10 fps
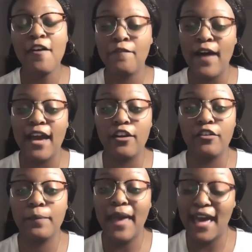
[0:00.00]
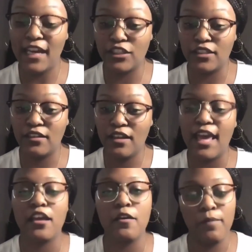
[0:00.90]
fiery passion,
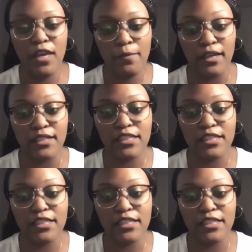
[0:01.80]
and commitment